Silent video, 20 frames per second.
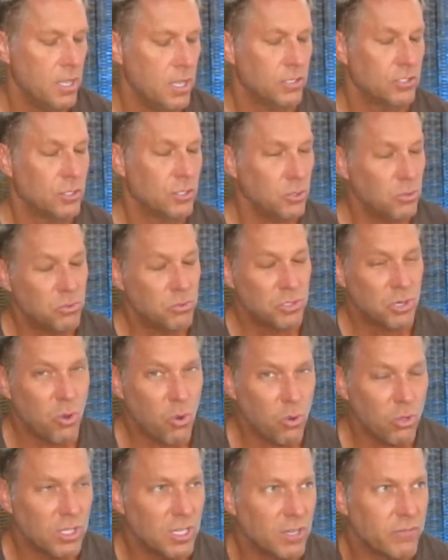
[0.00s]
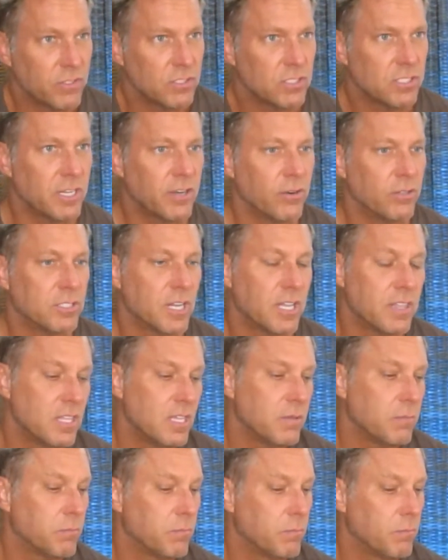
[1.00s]
Two totally different scenarios. And I
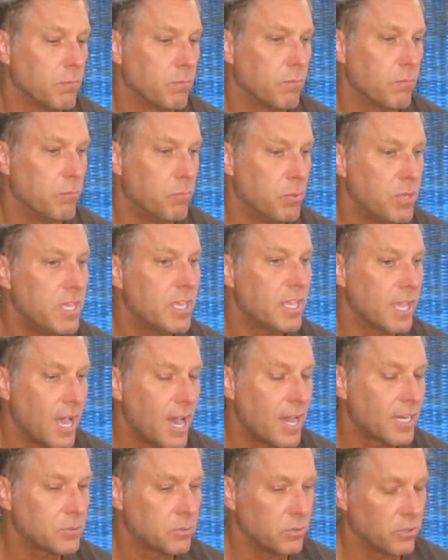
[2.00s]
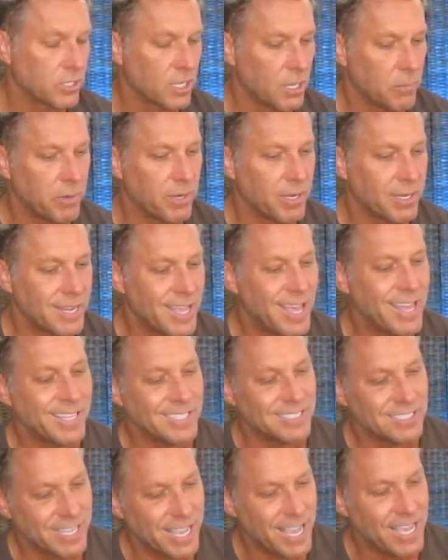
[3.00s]
think being honest with your company and not
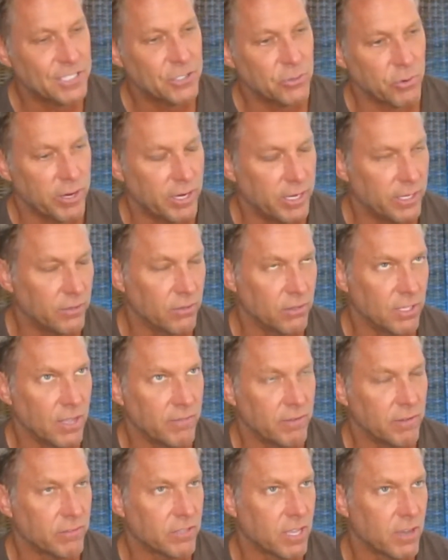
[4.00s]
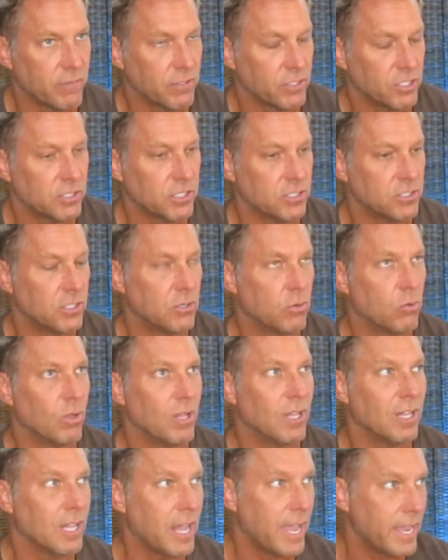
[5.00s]
exaggerating your level of comfort just because you don't
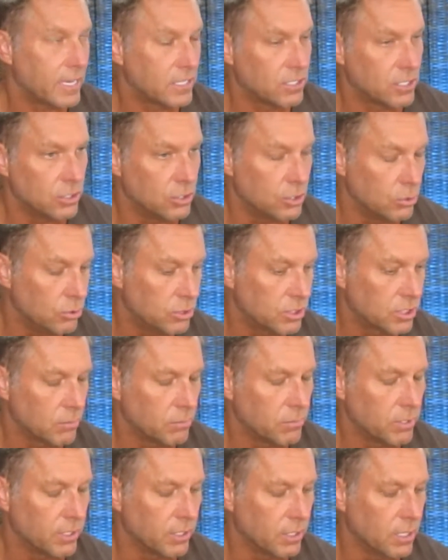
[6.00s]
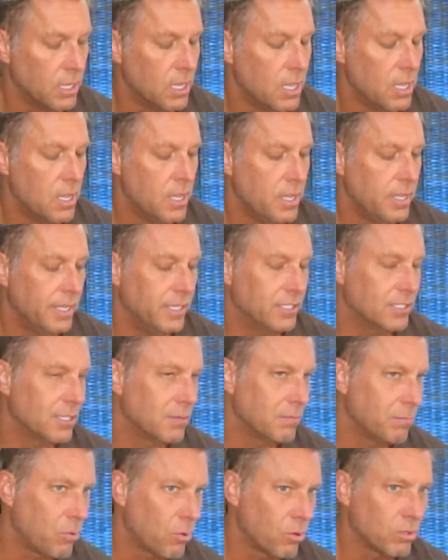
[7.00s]
like to do something is an
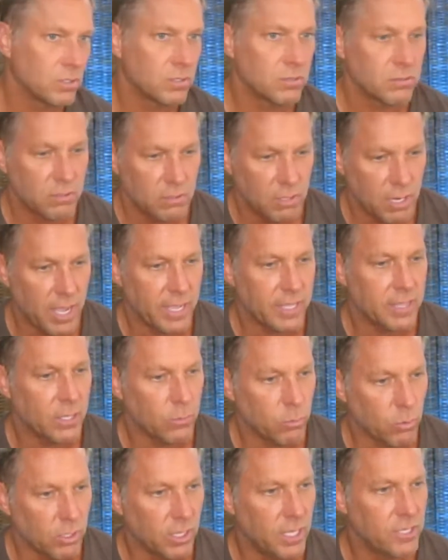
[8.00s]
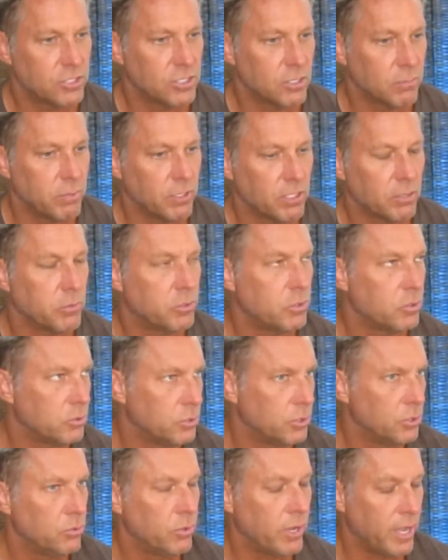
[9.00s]
important, I think, relationship builder between
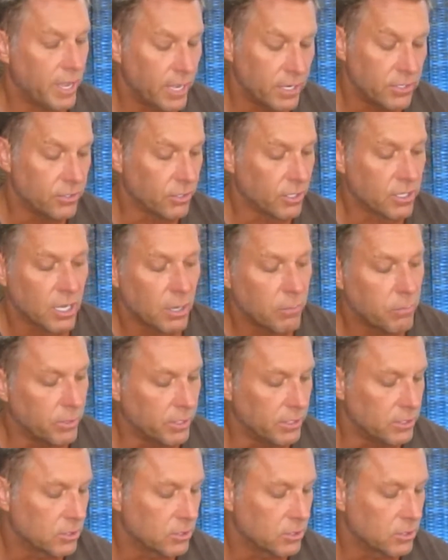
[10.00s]
you and your company.